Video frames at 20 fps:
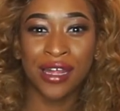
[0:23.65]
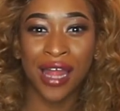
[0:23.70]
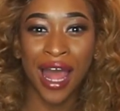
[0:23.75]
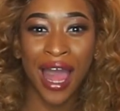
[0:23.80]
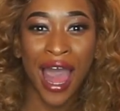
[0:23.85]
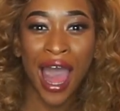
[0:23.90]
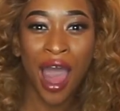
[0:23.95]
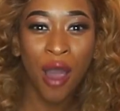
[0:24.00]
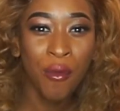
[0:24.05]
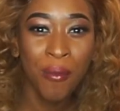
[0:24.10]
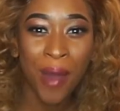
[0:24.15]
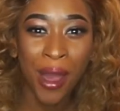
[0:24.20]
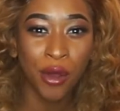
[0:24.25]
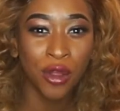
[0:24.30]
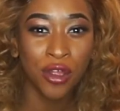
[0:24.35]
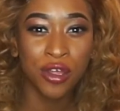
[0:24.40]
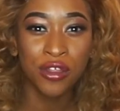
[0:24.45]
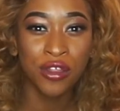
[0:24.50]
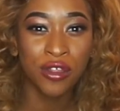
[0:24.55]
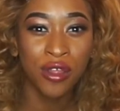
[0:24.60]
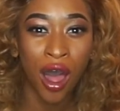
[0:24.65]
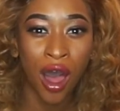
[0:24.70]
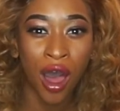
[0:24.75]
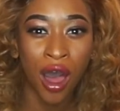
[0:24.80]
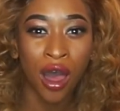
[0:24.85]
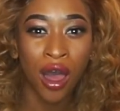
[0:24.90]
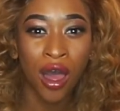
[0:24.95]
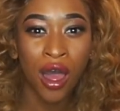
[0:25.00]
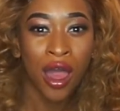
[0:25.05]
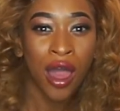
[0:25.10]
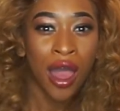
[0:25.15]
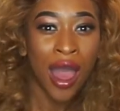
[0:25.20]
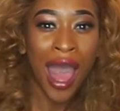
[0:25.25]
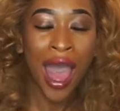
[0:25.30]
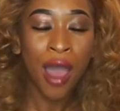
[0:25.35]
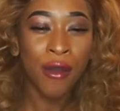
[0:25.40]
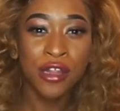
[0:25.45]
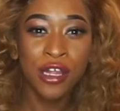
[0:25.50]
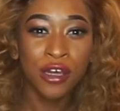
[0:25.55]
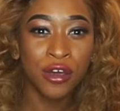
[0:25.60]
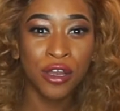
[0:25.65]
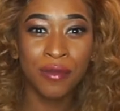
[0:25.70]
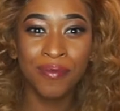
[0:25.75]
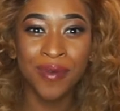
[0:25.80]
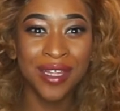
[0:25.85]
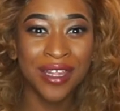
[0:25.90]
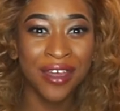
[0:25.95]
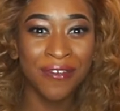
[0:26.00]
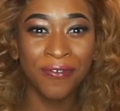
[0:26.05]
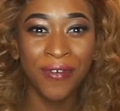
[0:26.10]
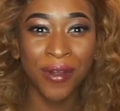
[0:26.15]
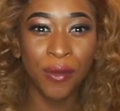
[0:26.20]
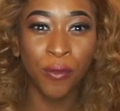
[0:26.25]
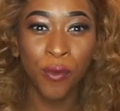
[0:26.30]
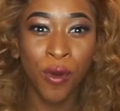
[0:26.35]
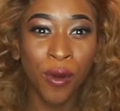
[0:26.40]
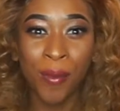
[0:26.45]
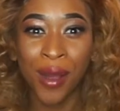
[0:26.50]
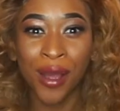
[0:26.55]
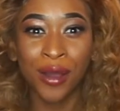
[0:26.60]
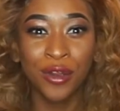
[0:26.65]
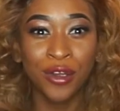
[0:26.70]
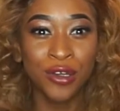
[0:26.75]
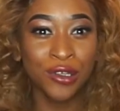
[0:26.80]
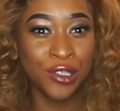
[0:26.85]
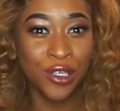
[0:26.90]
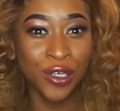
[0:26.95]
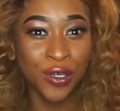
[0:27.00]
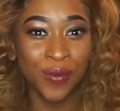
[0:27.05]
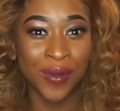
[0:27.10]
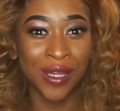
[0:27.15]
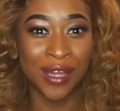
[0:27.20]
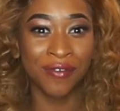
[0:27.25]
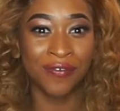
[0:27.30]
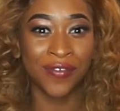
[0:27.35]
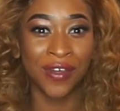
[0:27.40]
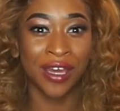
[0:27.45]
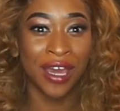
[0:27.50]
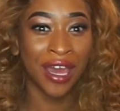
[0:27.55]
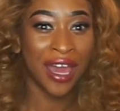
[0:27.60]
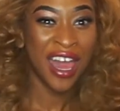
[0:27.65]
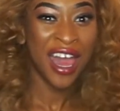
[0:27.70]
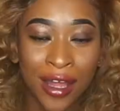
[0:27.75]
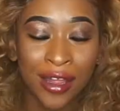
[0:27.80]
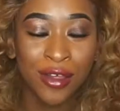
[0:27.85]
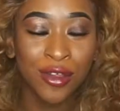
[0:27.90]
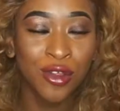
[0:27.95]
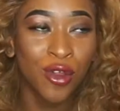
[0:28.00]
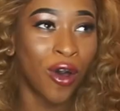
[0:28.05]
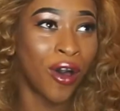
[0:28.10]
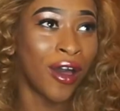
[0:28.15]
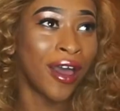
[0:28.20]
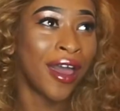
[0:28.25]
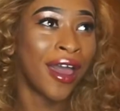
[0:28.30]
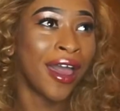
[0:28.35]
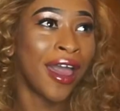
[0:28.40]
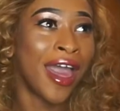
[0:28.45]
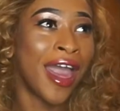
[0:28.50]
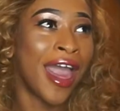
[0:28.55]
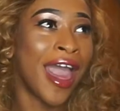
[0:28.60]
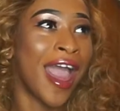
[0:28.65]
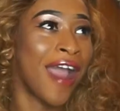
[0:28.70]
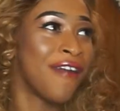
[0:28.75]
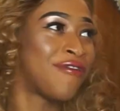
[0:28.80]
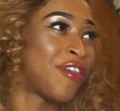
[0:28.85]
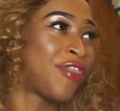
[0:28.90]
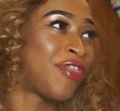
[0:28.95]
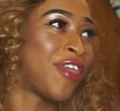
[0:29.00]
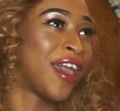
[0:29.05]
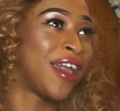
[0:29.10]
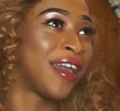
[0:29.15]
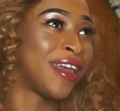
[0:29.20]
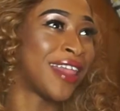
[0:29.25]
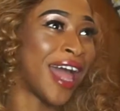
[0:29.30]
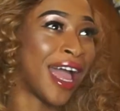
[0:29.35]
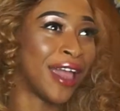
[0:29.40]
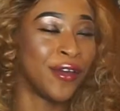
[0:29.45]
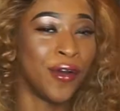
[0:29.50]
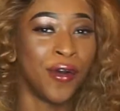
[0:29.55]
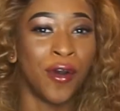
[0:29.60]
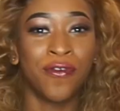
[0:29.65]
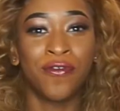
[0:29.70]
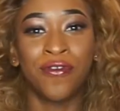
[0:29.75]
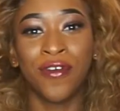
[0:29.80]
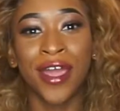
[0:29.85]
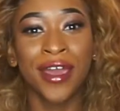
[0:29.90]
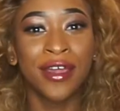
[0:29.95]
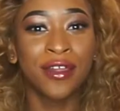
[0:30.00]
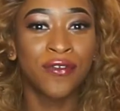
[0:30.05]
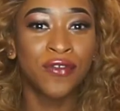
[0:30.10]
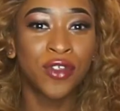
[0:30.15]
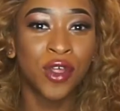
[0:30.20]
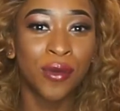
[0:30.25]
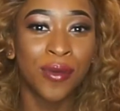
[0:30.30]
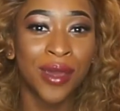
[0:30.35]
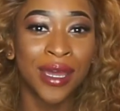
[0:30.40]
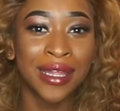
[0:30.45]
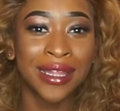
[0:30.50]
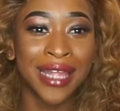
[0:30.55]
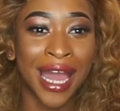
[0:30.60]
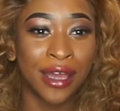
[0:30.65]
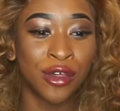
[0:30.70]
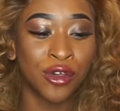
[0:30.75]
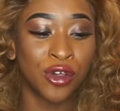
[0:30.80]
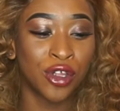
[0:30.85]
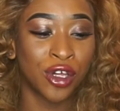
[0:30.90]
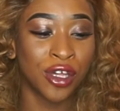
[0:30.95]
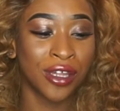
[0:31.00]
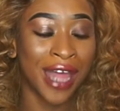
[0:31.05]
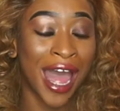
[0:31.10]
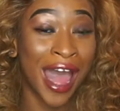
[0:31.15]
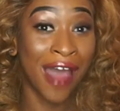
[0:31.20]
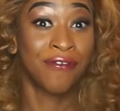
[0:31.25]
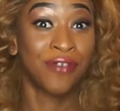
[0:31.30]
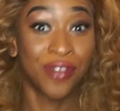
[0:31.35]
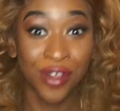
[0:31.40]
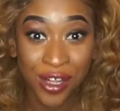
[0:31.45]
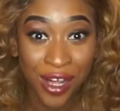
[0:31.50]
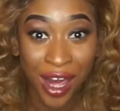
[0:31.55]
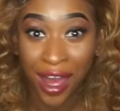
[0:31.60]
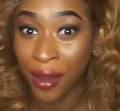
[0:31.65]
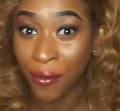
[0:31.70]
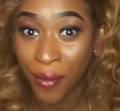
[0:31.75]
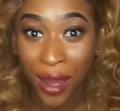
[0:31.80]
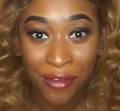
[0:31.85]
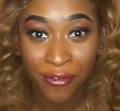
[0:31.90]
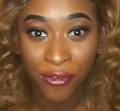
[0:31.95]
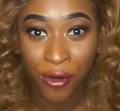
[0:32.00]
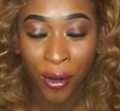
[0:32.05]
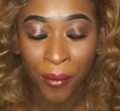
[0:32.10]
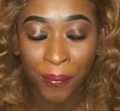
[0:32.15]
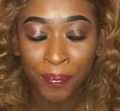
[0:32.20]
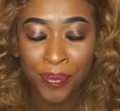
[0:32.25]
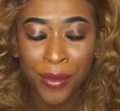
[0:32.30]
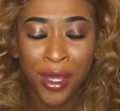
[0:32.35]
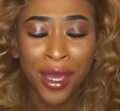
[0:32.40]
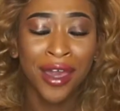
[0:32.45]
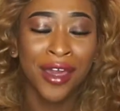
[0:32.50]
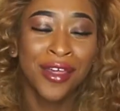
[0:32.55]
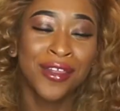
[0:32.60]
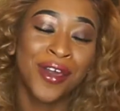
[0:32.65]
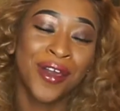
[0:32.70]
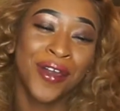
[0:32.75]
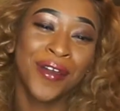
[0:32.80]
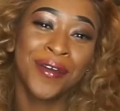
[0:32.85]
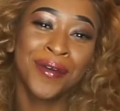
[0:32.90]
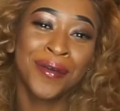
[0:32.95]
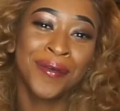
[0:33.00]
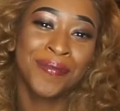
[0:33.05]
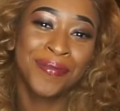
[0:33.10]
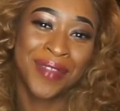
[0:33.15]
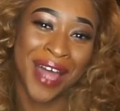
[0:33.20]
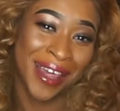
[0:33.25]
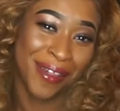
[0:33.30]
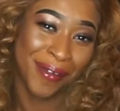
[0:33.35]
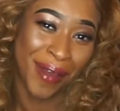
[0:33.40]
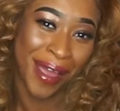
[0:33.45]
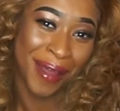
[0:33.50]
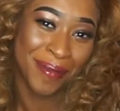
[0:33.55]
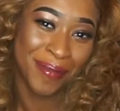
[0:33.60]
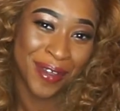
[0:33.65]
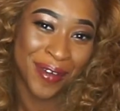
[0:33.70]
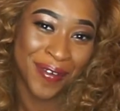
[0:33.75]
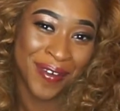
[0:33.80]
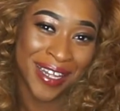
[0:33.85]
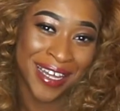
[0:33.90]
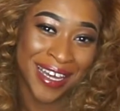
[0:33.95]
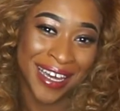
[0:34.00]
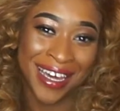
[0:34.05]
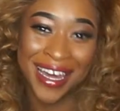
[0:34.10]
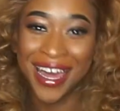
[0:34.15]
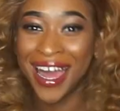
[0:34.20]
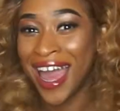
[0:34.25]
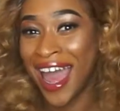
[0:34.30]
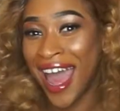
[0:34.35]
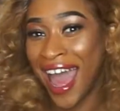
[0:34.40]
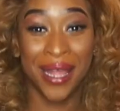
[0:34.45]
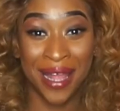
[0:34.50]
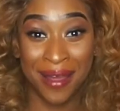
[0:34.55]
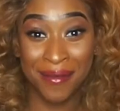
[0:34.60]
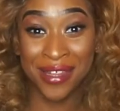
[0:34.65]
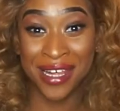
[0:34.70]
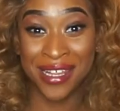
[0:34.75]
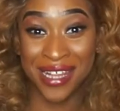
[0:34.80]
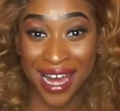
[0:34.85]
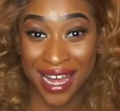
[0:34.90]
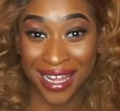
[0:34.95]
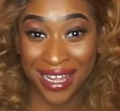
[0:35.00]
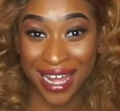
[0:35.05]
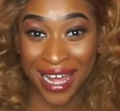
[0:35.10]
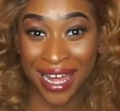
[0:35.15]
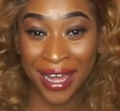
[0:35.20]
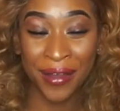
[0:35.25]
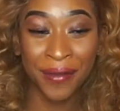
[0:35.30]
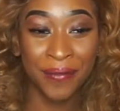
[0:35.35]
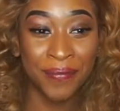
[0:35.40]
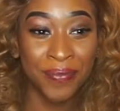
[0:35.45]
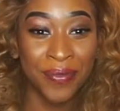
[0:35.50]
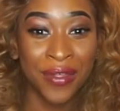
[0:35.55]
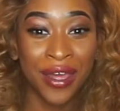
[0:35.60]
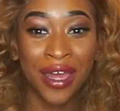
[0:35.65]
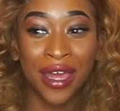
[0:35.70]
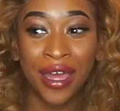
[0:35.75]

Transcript: Like, how am I going to start? How is it going to be different? What am I going to do? And everything. And it's not everything that you're afraid of doing that you just have to shy away from. So that's why I'm doing it. My name is Ajande.